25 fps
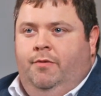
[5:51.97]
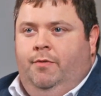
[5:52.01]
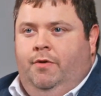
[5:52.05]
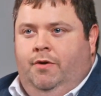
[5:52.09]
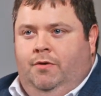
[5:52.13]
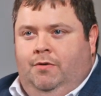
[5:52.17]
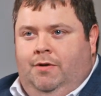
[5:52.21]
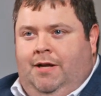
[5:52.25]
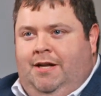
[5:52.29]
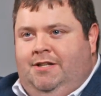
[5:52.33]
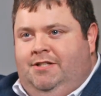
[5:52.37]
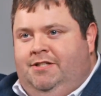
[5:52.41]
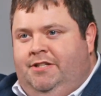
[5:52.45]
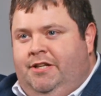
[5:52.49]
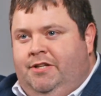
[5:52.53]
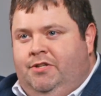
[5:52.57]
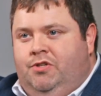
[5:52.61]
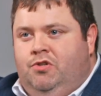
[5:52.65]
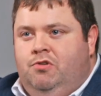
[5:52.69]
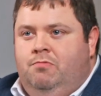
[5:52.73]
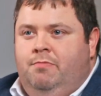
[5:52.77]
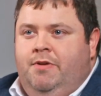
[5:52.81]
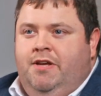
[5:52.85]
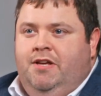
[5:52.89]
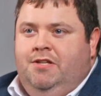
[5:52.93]
We all had to sit
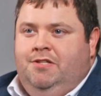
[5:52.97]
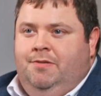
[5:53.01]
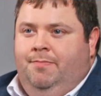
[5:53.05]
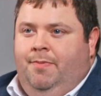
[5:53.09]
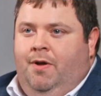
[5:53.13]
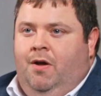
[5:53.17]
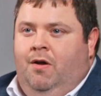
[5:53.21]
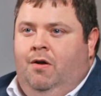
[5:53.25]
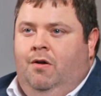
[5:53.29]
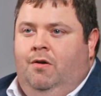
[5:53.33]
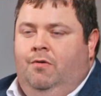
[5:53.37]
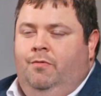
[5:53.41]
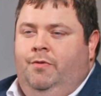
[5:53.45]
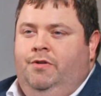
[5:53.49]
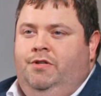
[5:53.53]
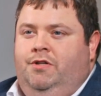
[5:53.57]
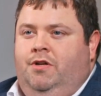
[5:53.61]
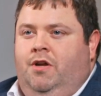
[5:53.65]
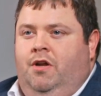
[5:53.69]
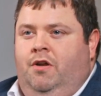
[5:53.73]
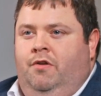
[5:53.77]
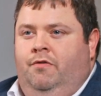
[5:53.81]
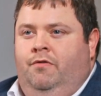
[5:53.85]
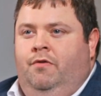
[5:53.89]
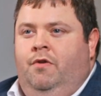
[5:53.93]
2 meters apart, which
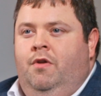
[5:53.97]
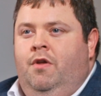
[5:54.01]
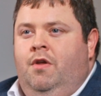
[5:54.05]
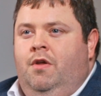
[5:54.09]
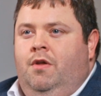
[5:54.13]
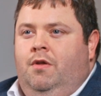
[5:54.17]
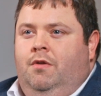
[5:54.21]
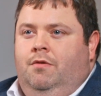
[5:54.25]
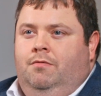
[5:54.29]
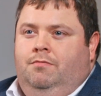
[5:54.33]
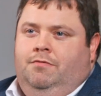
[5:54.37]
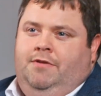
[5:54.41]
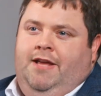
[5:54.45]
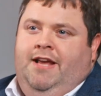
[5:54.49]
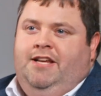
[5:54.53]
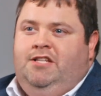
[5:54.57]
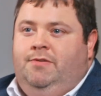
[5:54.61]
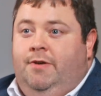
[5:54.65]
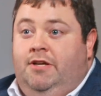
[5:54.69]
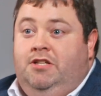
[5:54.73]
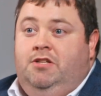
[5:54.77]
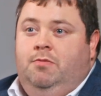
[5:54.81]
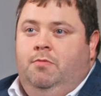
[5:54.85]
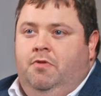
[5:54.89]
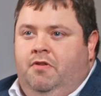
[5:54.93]
kind of takes
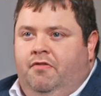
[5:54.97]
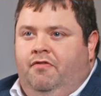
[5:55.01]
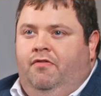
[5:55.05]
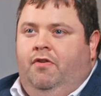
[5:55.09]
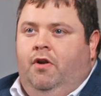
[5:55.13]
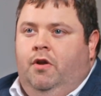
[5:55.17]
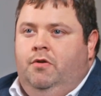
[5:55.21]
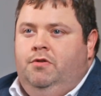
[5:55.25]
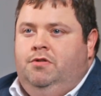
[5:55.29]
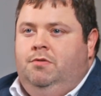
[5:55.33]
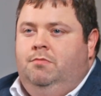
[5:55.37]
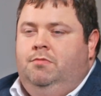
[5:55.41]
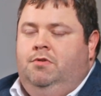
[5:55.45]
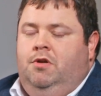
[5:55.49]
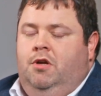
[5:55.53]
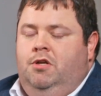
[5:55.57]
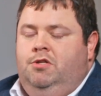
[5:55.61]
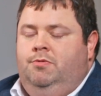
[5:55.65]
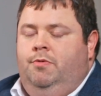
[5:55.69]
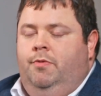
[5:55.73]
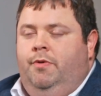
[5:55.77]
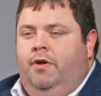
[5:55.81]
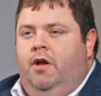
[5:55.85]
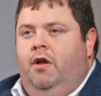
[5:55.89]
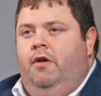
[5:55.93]
away some of the flow sometimes,
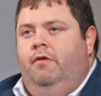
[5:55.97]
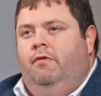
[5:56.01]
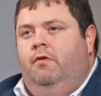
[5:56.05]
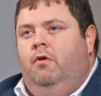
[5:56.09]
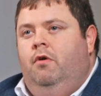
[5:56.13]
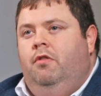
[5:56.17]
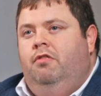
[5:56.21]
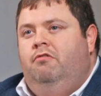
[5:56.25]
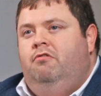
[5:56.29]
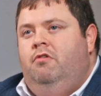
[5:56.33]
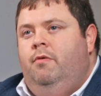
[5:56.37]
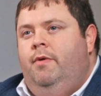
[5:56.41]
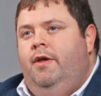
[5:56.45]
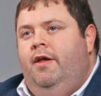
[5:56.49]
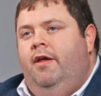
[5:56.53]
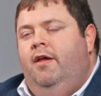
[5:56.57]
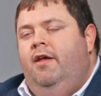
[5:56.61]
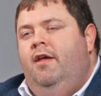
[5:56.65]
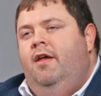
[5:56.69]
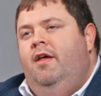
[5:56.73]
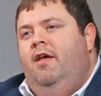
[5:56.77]
but we kind of got through it.